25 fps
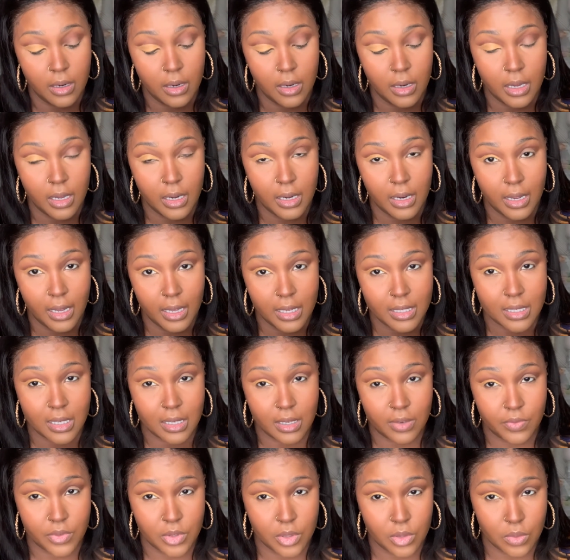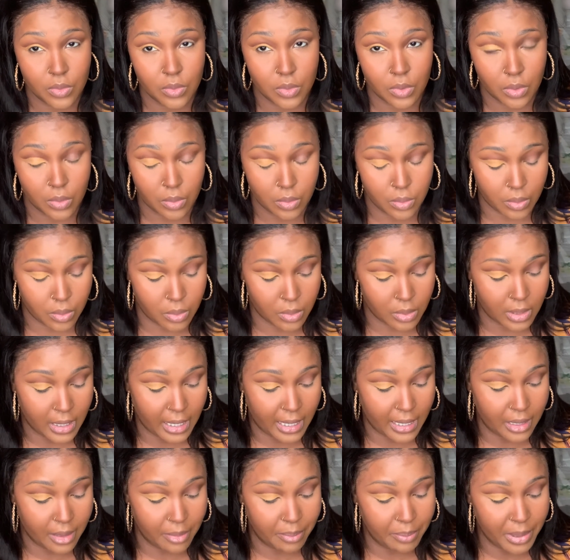and it has like a few like
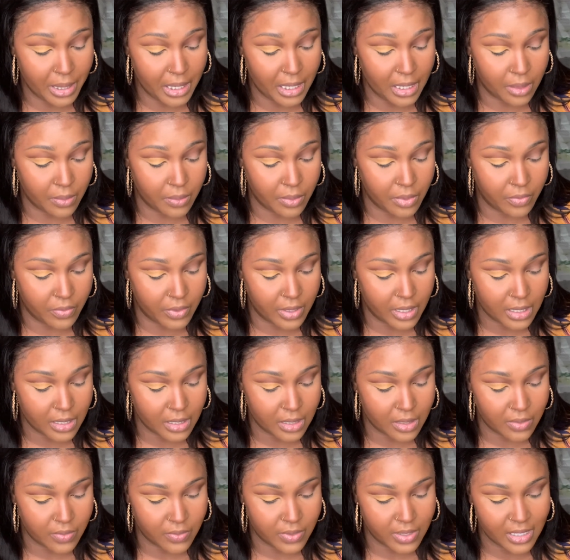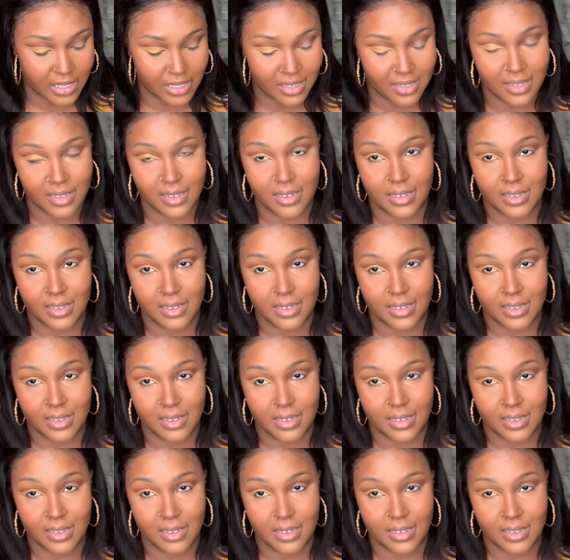pink reflectives in there.